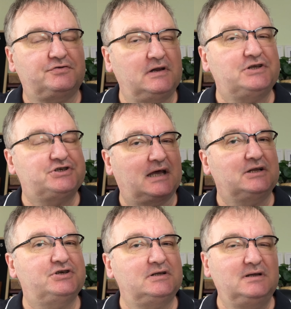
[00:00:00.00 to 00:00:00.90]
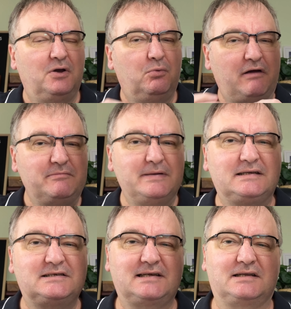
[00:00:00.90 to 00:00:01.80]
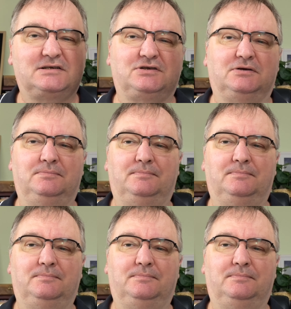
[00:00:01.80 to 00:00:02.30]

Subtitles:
really challenging where it made sense to.